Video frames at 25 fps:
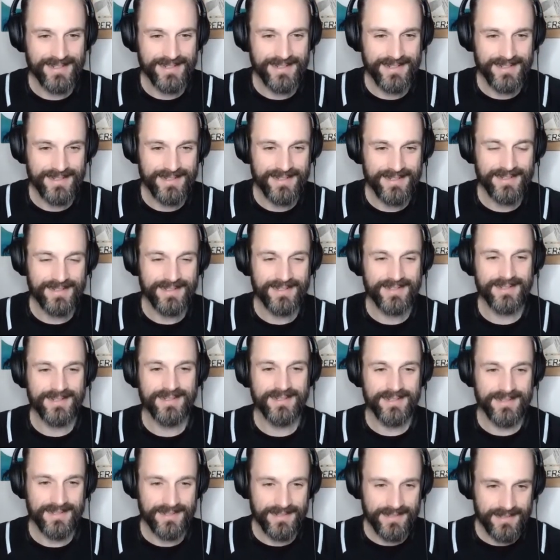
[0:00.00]

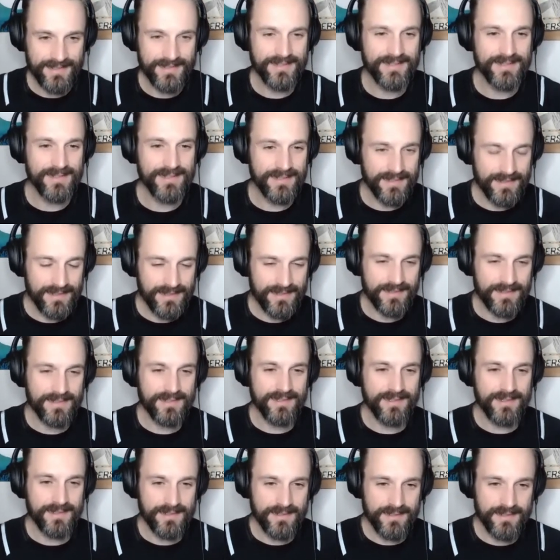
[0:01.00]

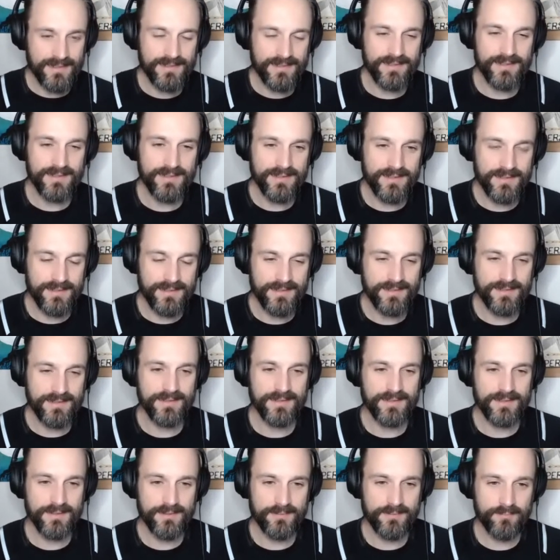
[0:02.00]

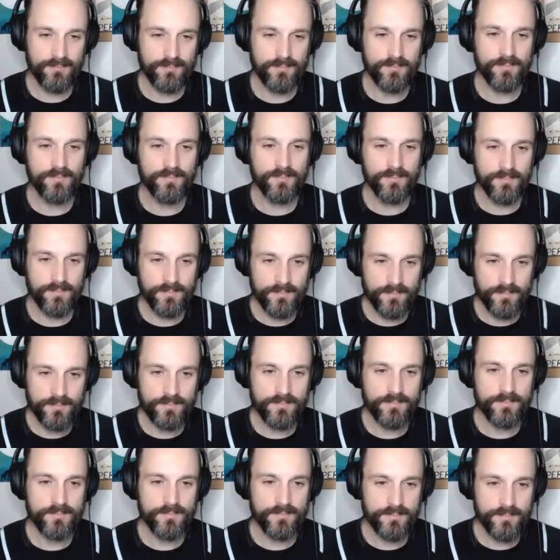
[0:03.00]

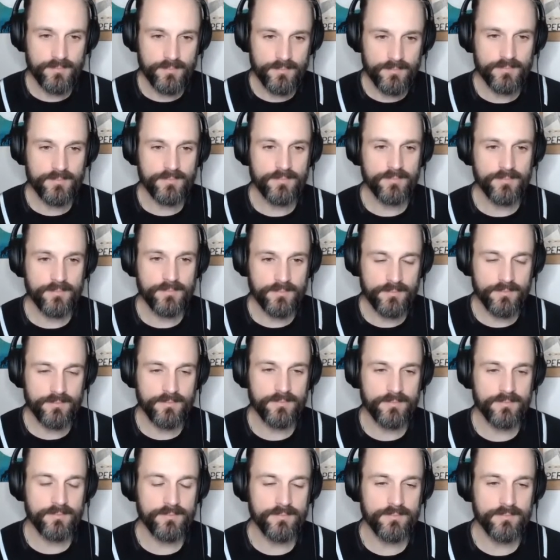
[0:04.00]

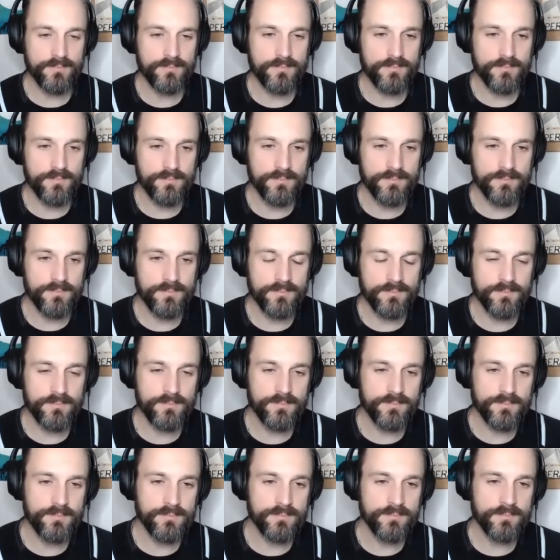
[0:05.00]

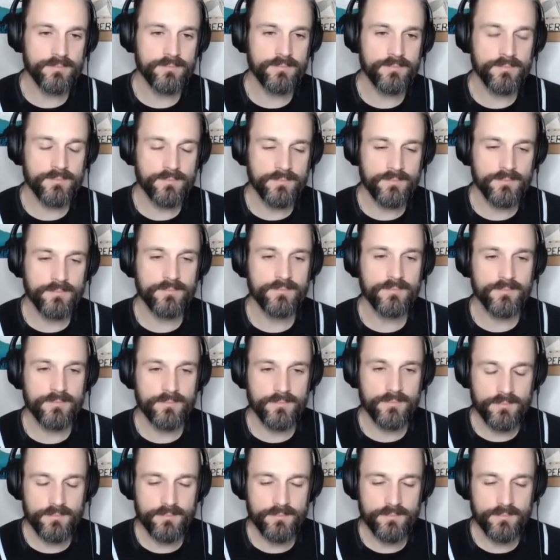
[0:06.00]
(not speaking)